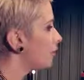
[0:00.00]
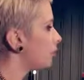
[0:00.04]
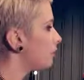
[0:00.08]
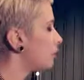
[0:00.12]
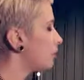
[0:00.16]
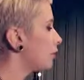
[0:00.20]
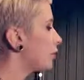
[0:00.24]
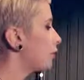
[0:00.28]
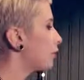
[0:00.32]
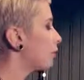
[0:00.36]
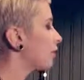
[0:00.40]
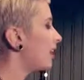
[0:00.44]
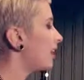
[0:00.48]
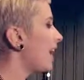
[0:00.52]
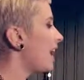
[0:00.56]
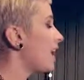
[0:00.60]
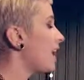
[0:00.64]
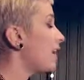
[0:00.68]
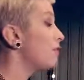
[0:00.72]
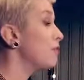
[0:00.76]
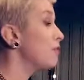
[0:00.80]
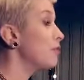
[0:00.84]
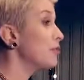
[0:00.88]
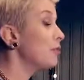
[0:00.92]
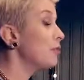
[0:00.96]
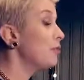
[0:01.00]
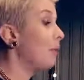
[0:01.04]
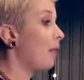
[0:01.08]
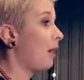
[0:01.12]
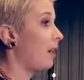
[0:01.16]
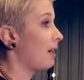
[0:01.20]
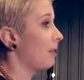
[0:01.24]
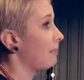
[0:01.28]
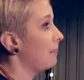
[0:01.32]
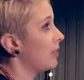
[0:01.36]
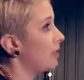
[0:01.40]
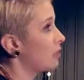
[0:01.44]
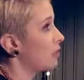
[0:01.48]
to create a new
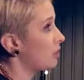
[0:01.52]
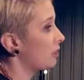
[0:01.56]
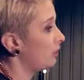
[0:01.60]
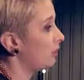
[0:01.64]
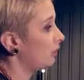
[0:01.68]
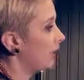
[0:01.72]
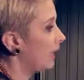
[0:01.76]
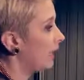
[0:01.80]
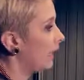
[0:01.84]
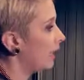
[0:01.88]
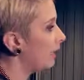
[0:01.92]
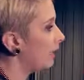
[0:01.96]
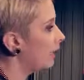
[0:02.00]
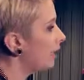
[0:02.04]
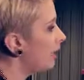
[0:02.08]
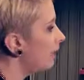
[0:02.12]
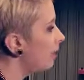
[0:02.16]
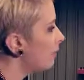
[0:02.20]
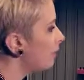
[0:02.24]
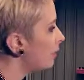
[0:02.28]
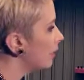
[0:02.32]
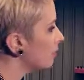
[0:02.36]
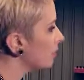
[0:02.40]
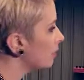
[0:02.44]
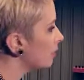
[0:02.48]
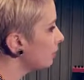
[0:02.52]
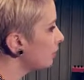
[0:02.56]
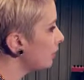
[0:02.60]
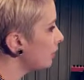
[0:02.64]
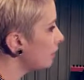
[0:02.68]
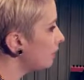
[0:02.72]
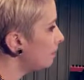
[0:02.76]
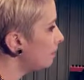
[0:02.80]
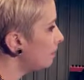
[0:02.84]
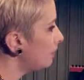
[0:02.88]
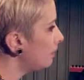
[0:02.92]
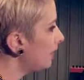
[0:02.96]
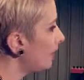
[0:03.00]
automation lane, there's a little
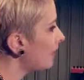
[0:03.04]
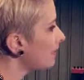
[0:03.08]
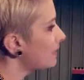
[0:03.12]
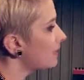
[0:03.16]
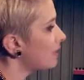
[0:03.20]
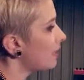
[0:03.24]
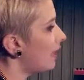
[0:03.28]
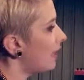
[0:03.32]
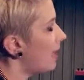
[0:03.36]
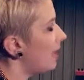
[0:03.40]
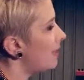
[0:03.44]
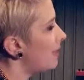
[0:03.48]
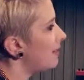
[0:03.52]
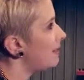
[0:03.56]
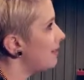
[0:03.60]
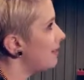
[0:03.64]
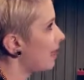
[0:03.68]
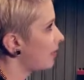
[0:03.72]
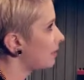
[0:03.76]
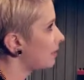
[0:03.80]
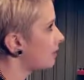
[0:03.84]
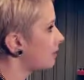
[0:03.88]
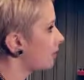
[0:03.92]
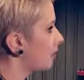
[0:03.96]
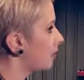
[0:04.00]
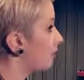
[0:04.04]
plus sign next to the